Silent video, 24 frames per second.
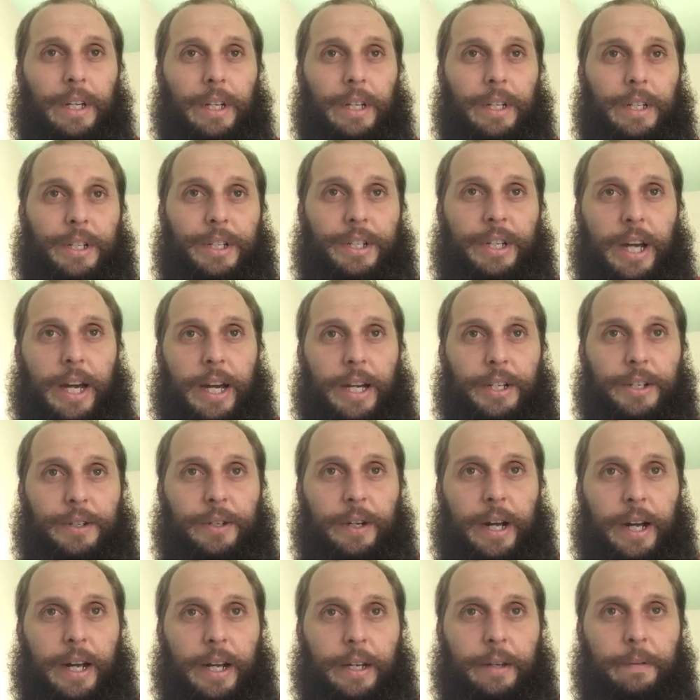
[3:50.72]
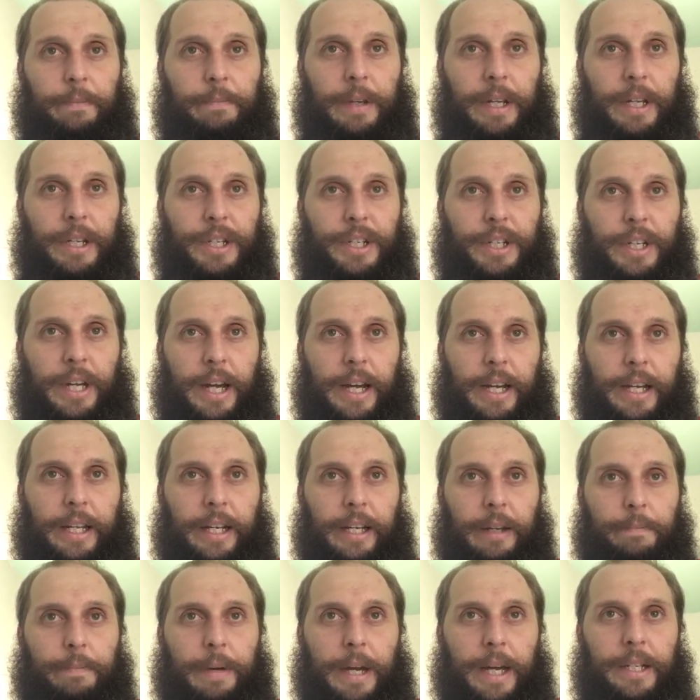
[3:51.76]
Shadrach, Meshach, and
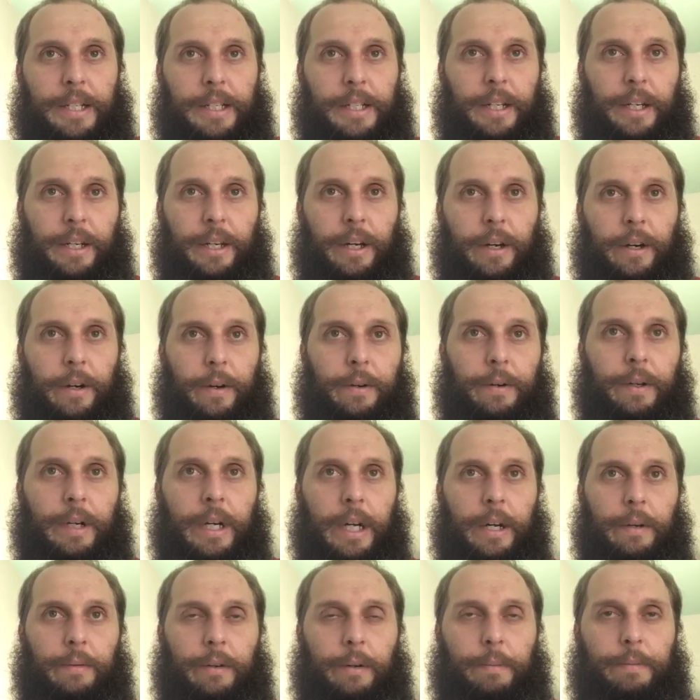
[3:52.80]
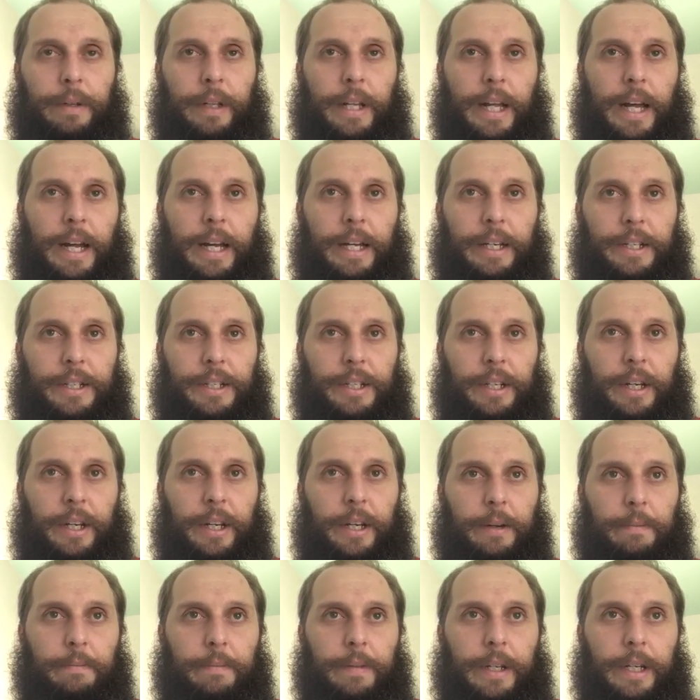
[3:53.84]
Abednego replied to
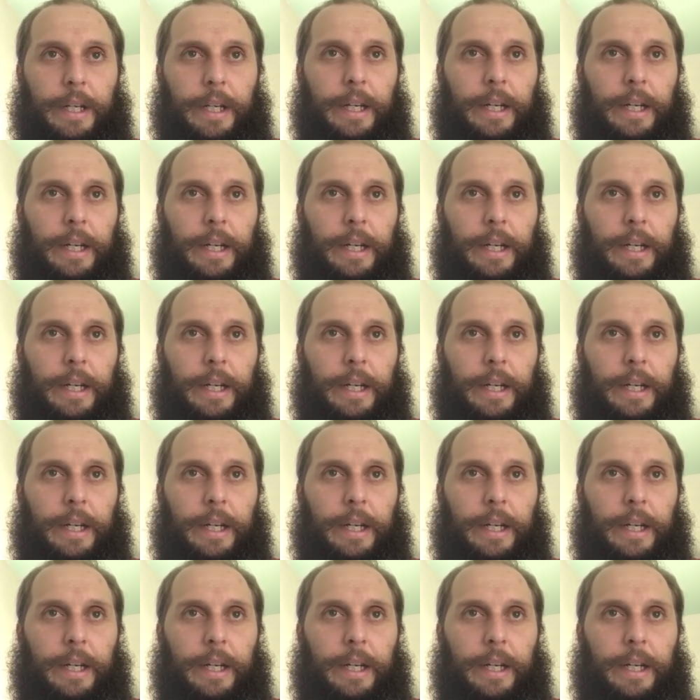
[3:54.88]
him,